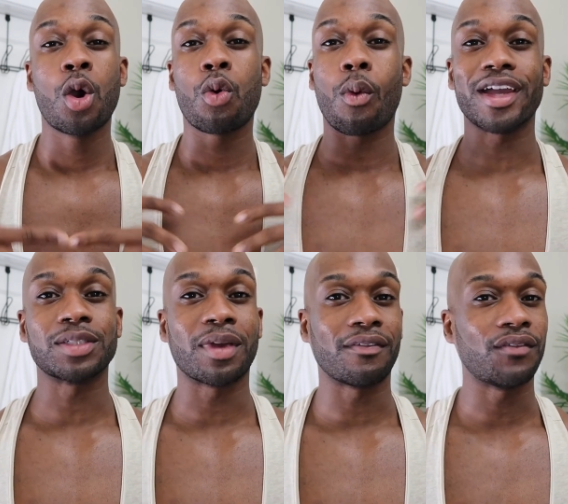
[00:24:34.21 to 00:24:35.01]

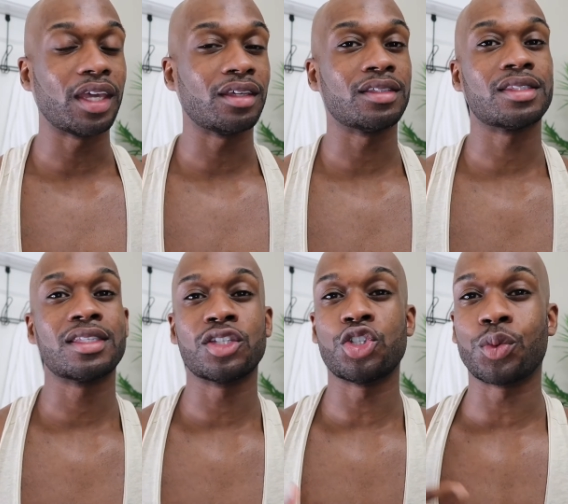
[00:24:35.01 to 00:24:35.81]
Wash my face,
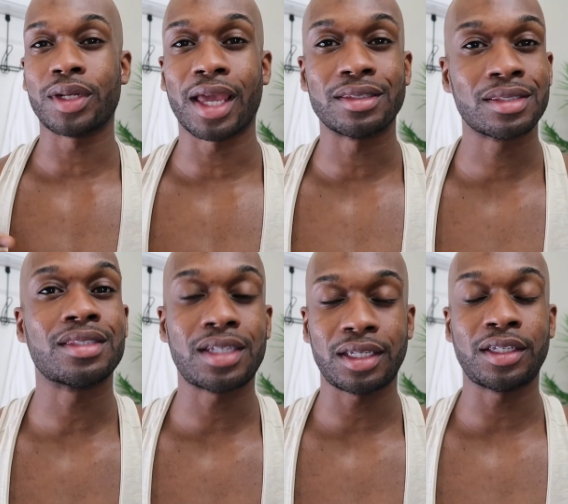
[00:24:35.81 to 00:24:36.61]
do a nice
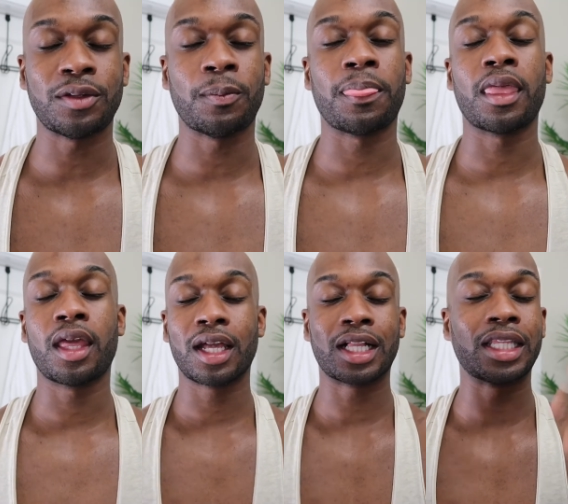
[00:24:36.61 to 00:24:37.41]
steam,
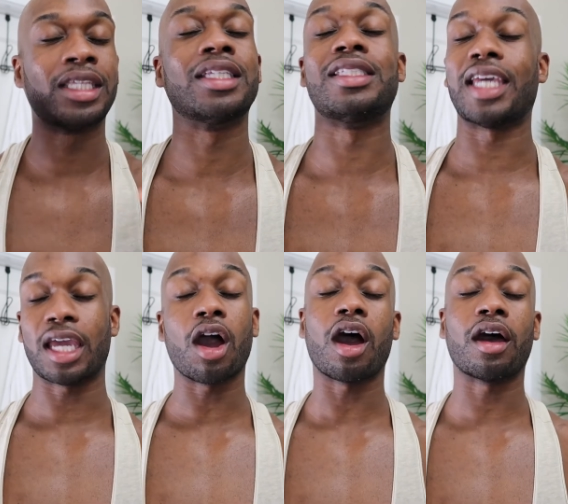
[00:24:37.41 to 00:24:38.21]
clean the
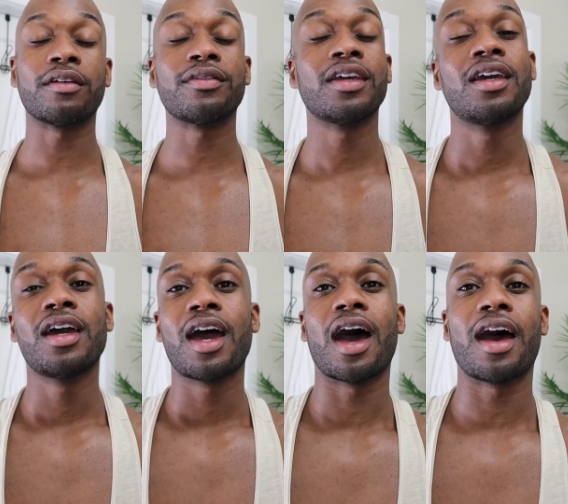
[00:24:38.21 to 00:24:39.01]
day off,
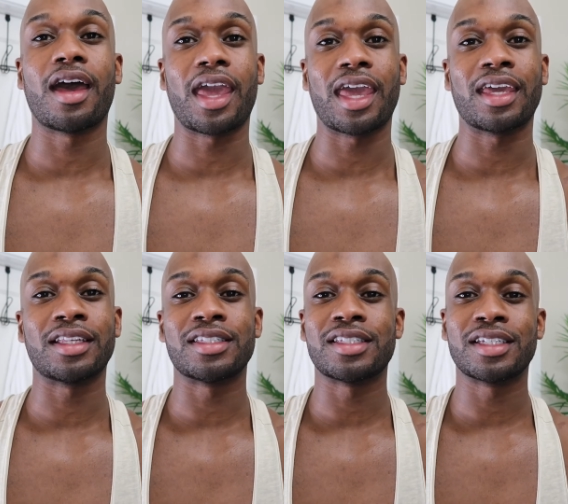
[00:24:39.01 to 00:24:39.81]

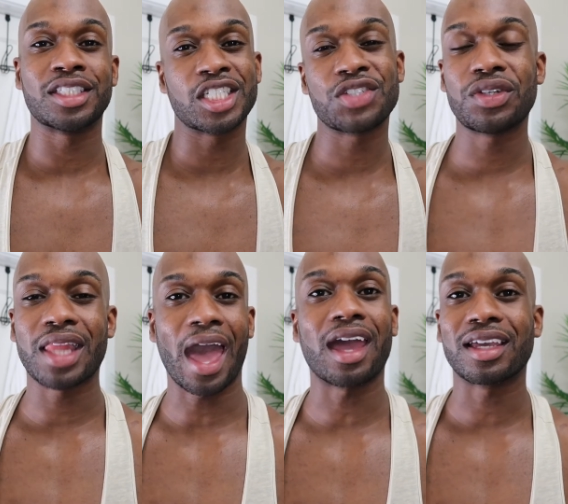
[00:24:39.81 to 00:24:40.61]
and just
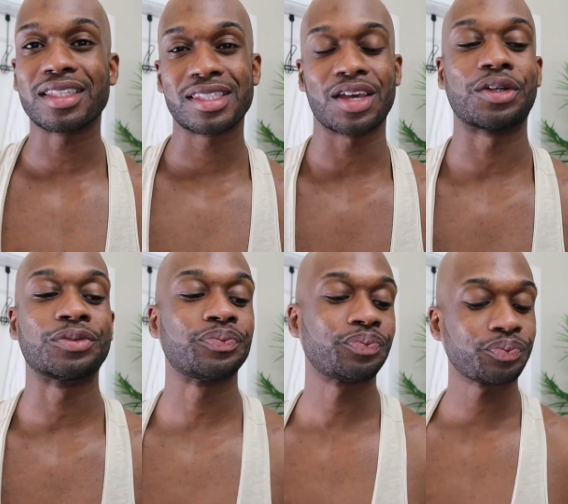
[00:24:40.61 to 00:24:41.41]
relax.
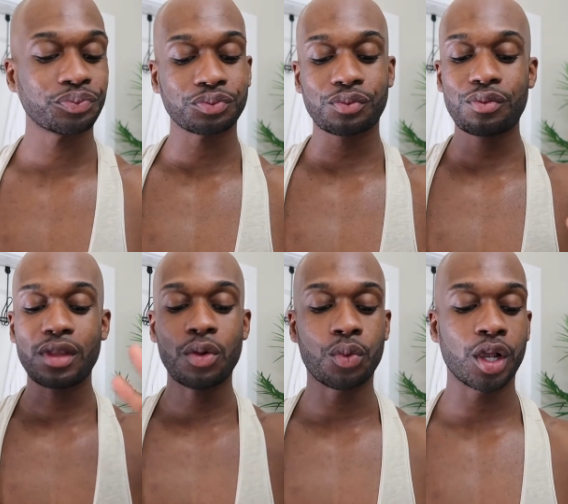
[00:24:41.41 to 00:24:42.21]
So
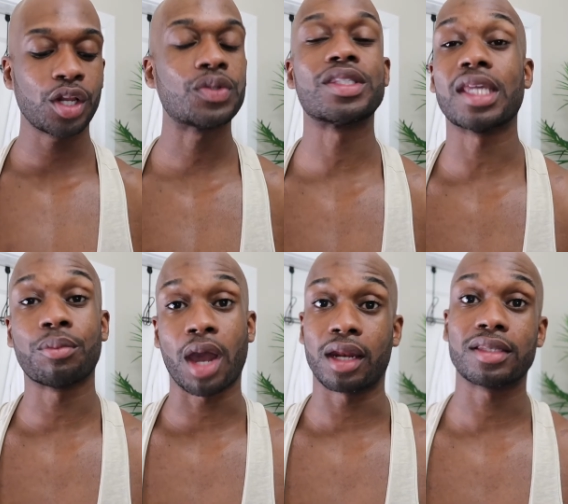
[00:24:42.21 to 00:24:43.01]
we're gonna use the same
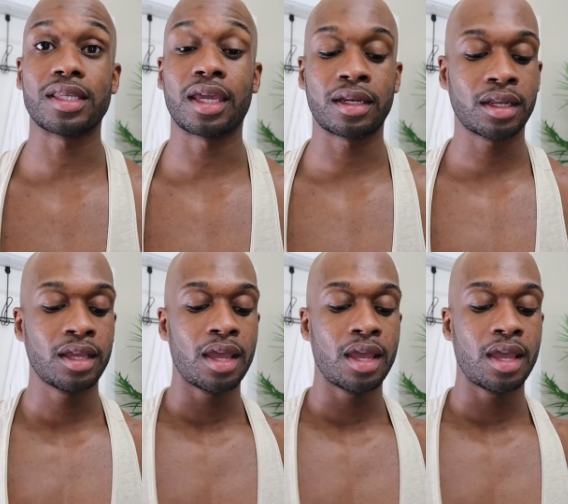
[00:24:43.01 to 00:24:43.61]
products again.